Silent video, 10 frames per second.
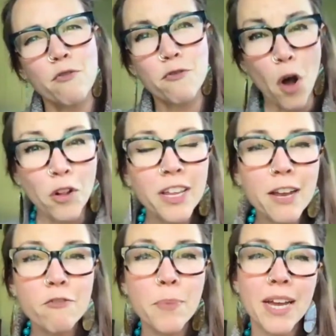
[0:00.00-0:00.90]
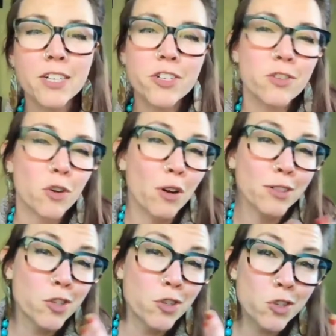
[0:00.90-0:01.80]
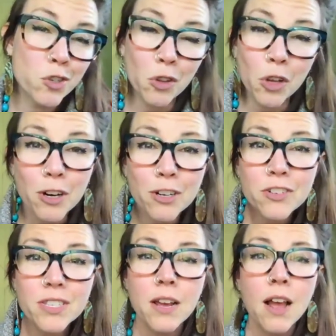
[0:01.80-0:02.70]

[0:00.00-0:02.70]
falling of pitch. These are called slurs.